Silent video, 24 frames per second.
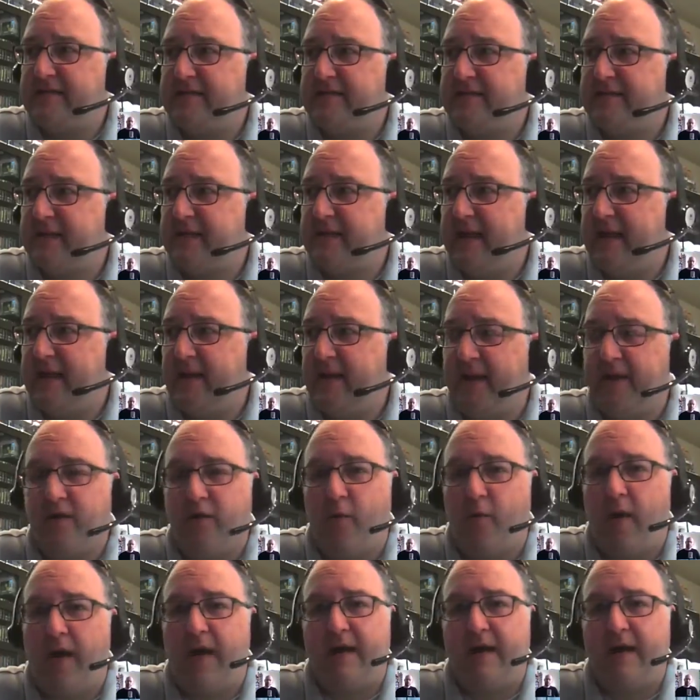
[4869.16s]
came. I don't
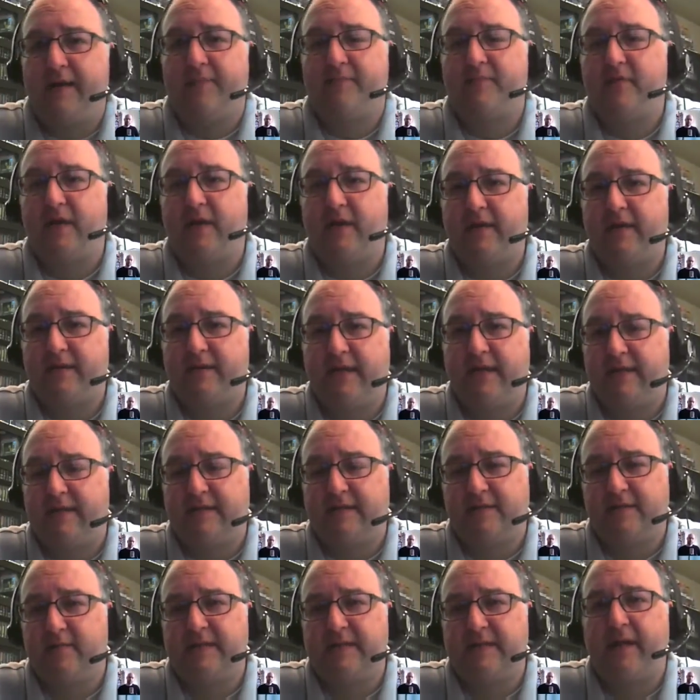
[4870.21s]
know why I kept track of dates,
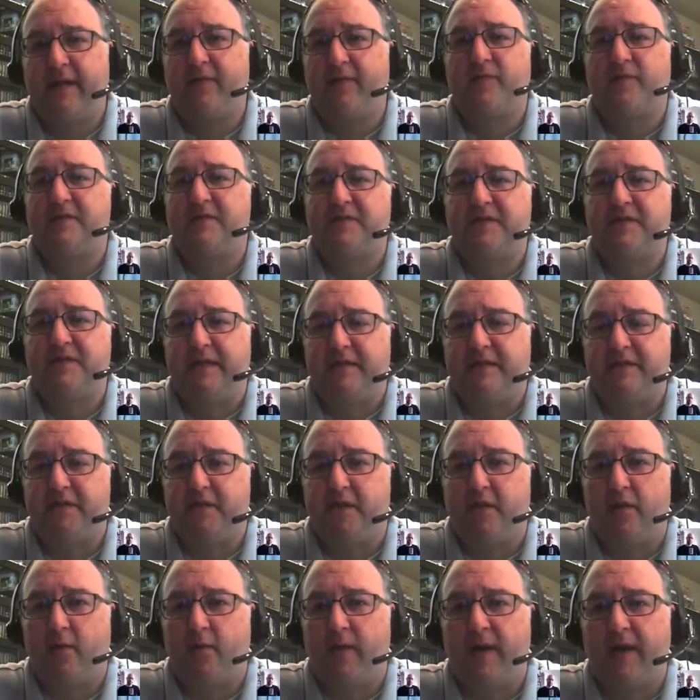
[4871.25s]
because it was on the receipts,
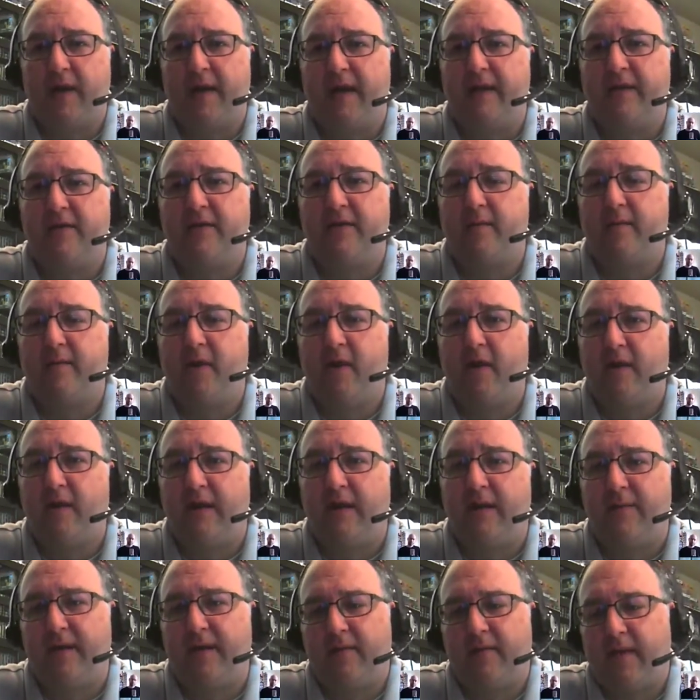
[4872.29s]
and when I entered them all
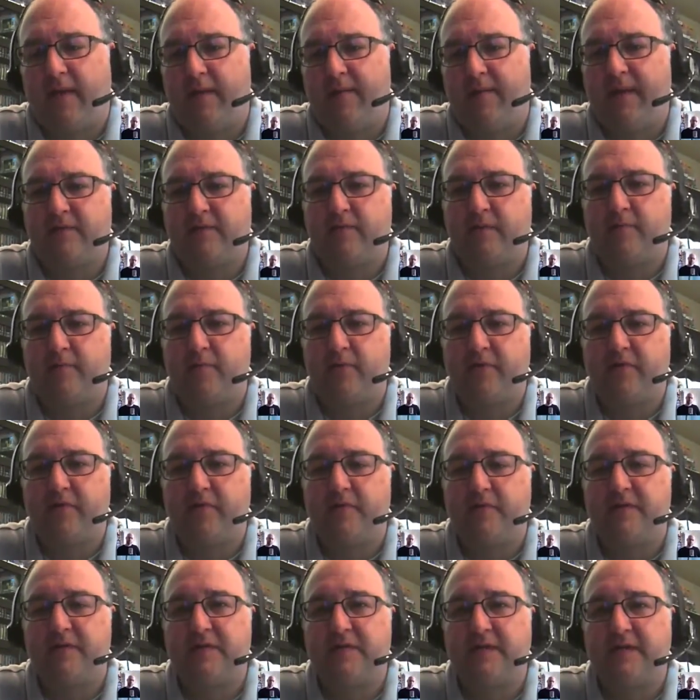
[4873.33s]
in, I'm like, well, I may as well put the
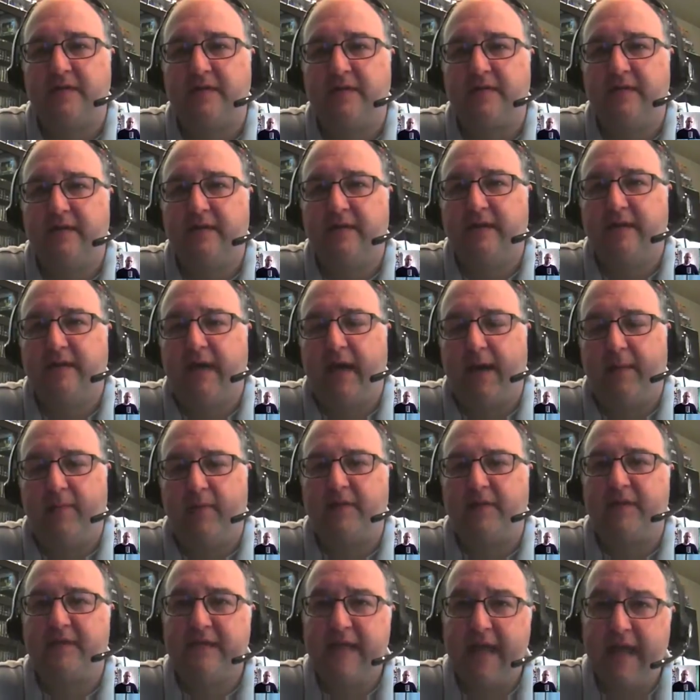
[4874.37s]
receipt. I
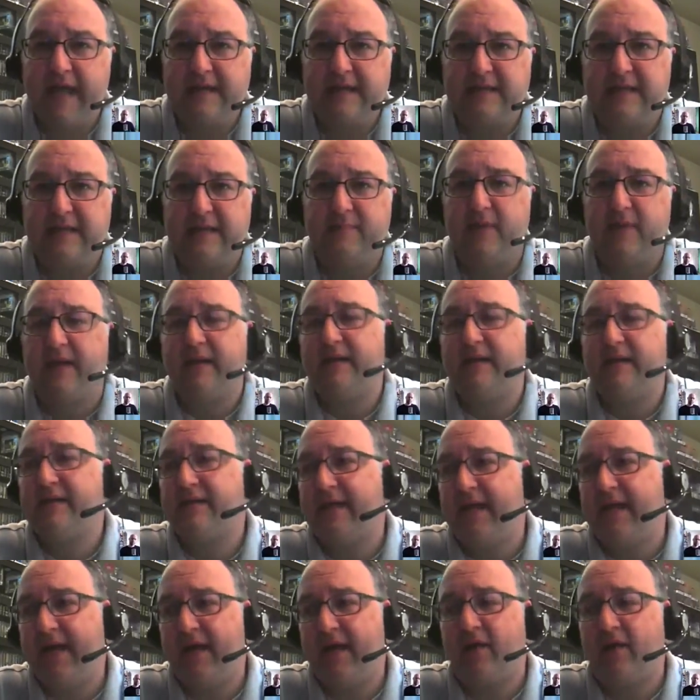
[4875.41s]
put the date in, but I
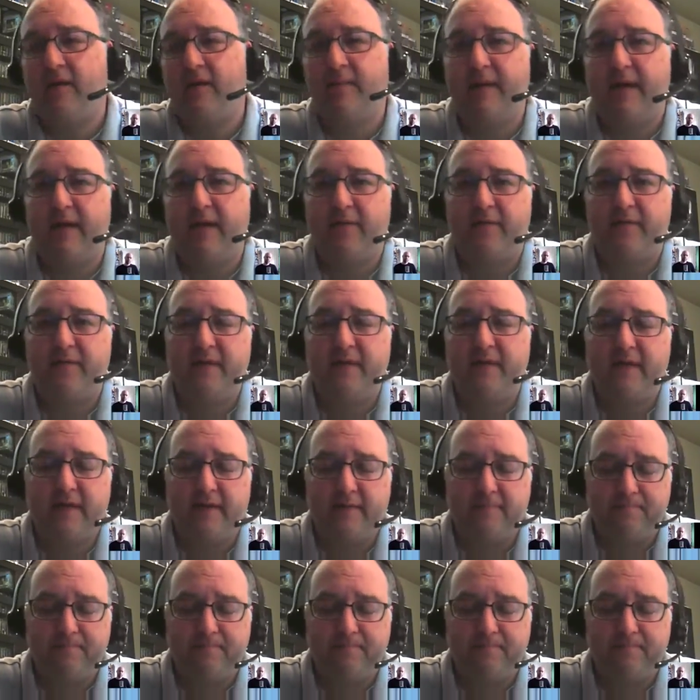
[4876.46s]
didn't care about the